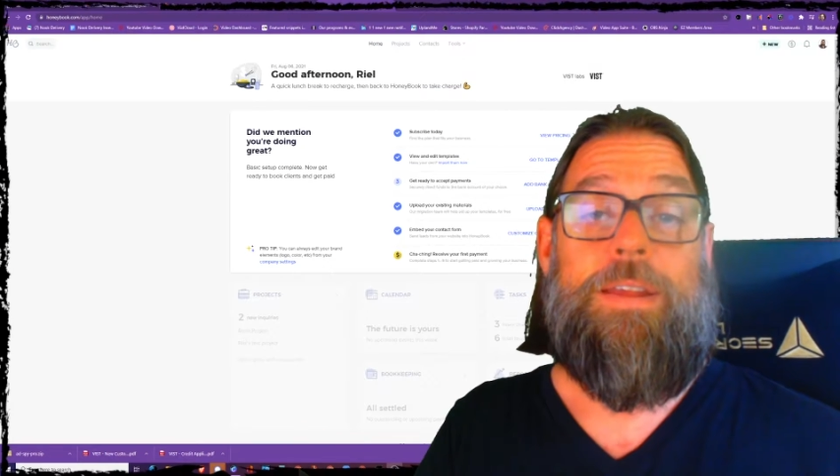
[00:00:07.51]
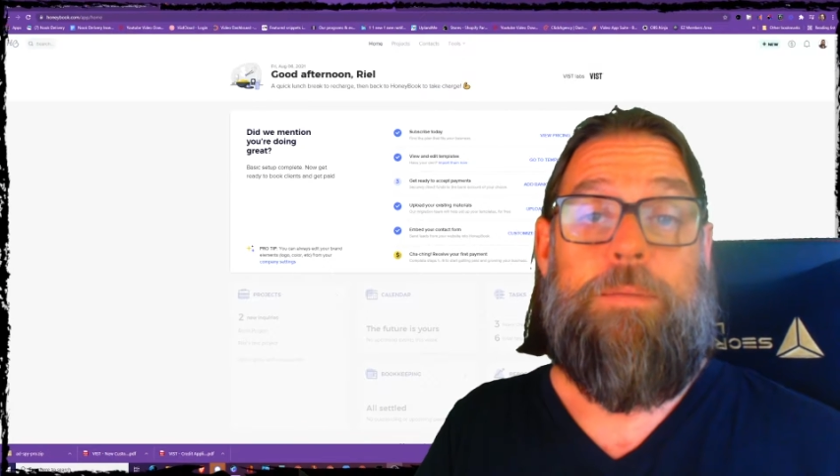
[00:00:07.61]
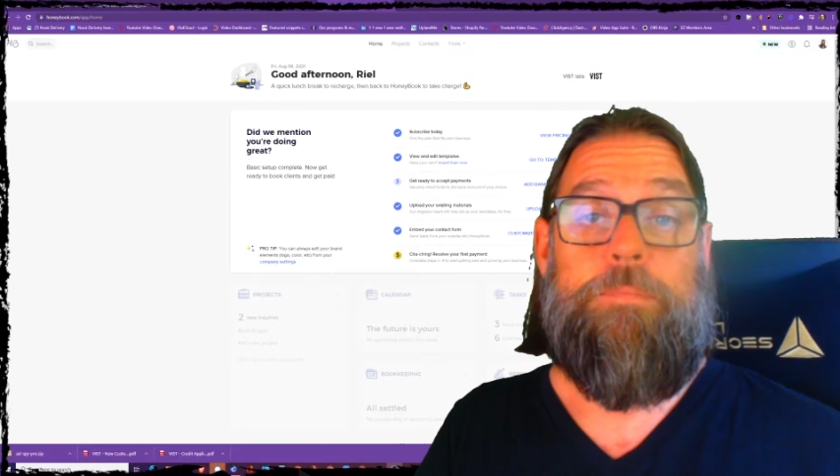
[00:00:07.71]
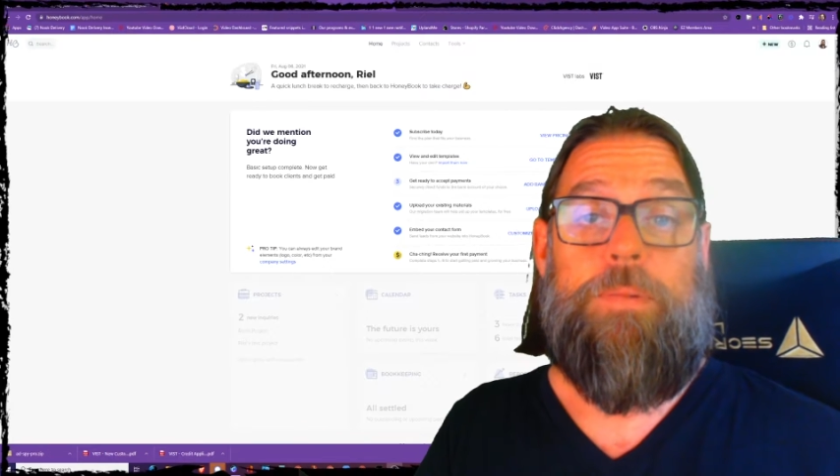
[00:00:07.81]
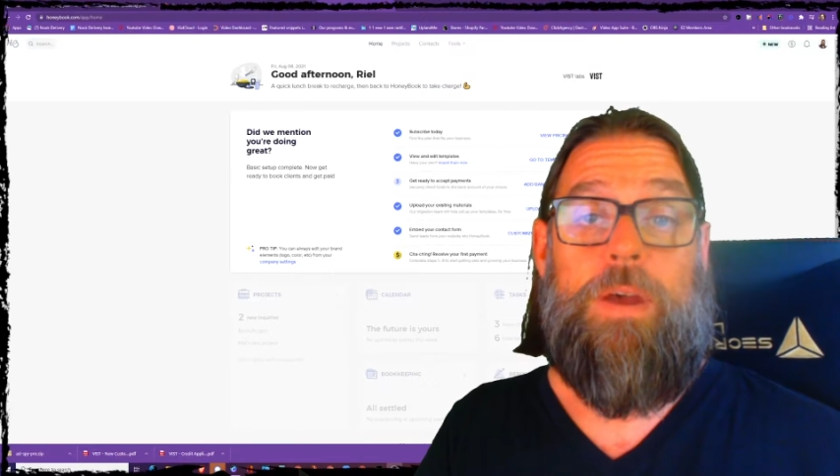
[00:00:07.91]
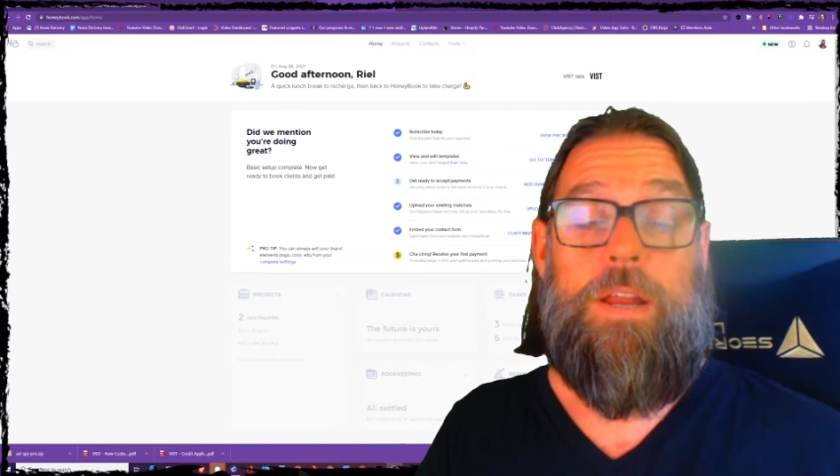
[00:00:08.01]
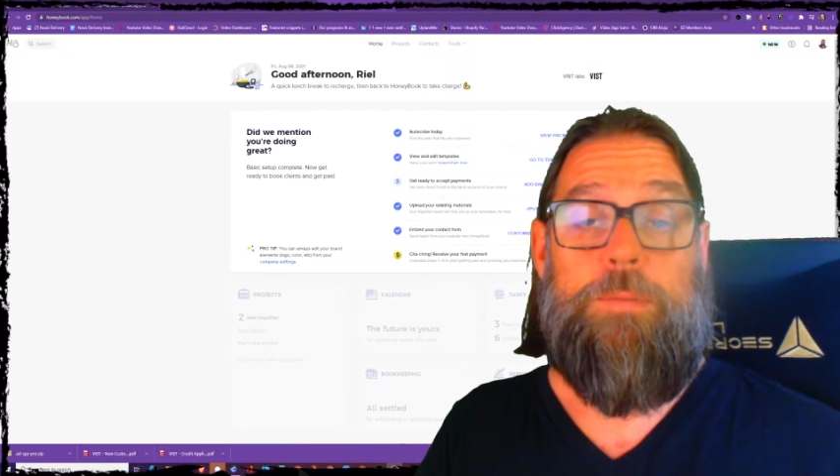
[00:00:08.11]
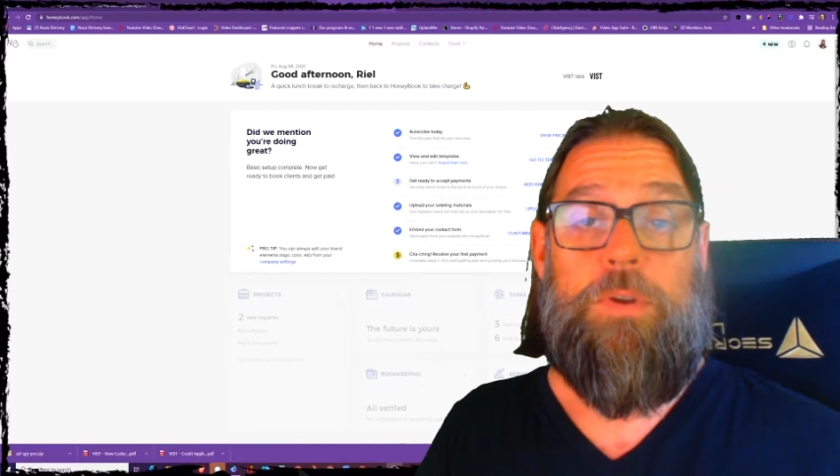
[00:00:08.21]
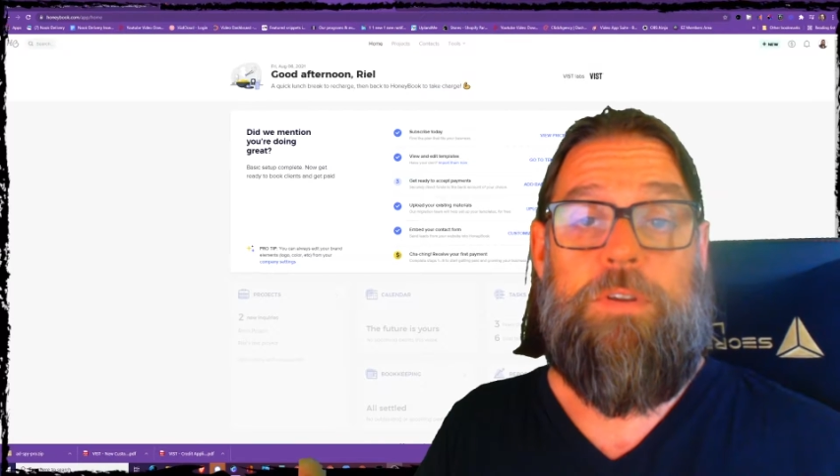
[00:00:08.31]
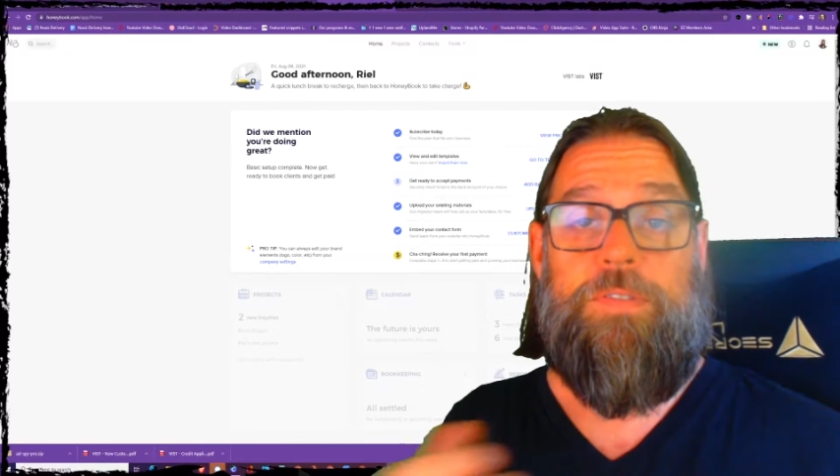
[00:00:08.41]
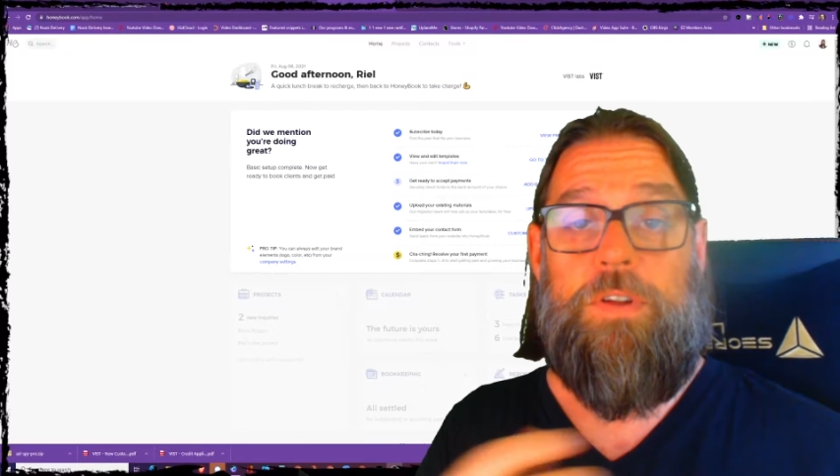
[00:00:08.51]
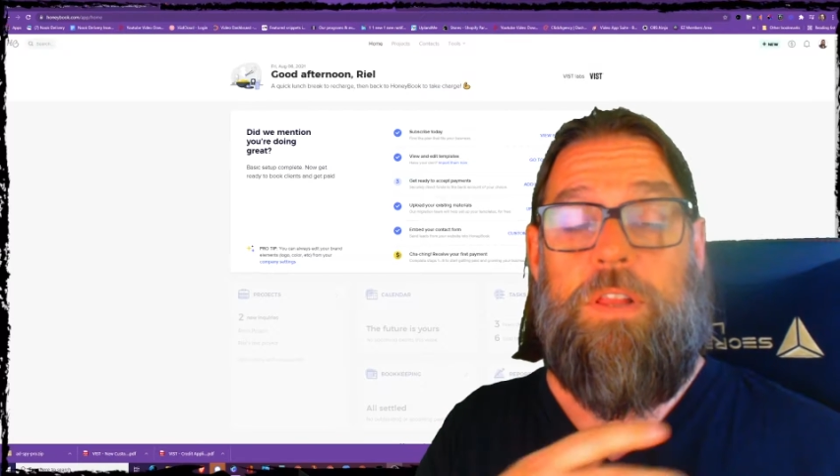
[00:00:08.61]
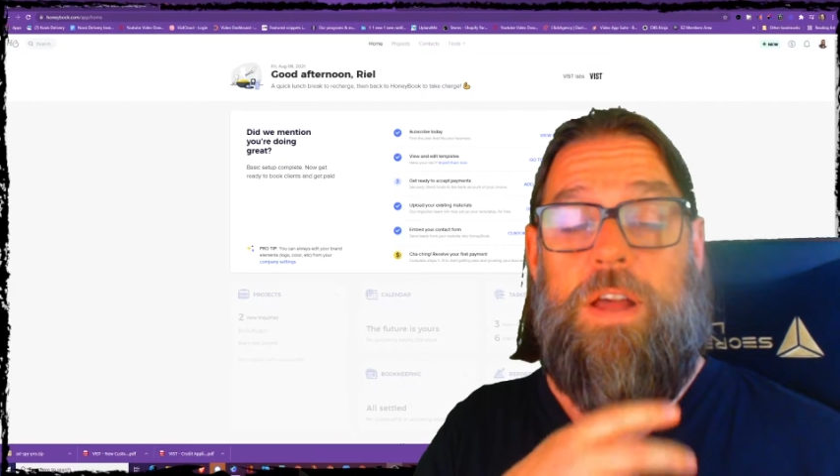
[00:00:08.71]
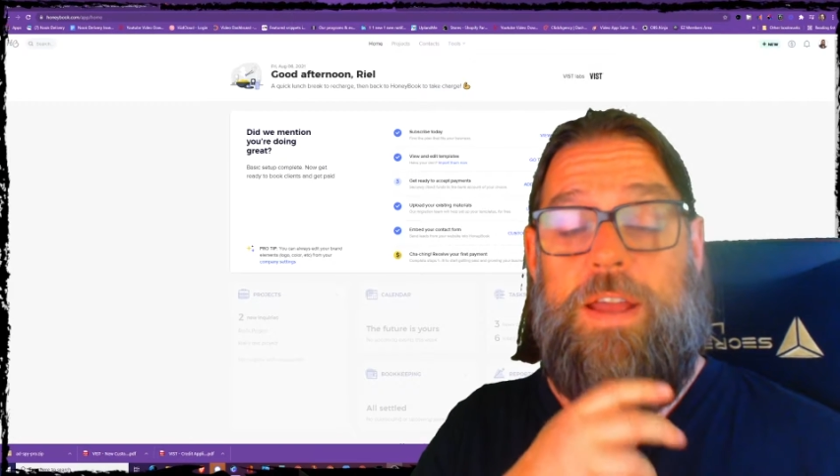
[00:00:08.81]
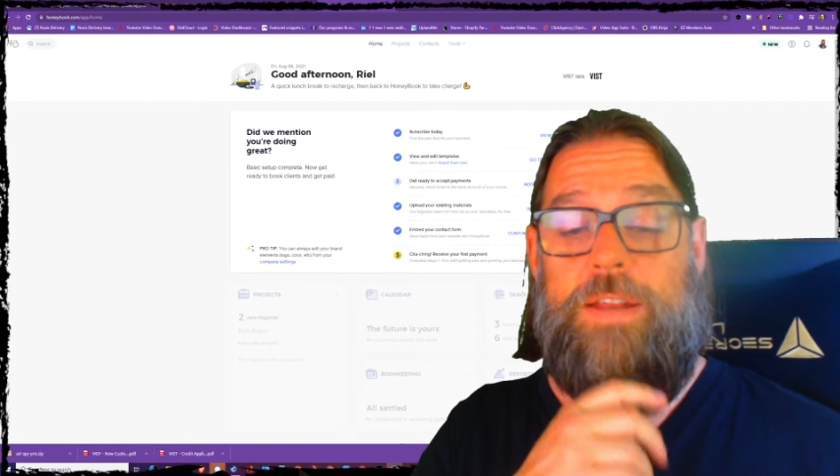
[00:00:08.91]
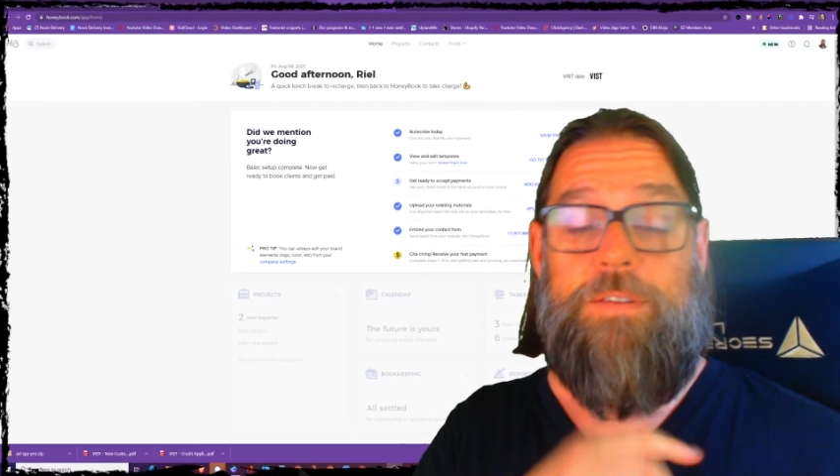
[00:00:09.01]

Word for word: up HoneyBook for a client.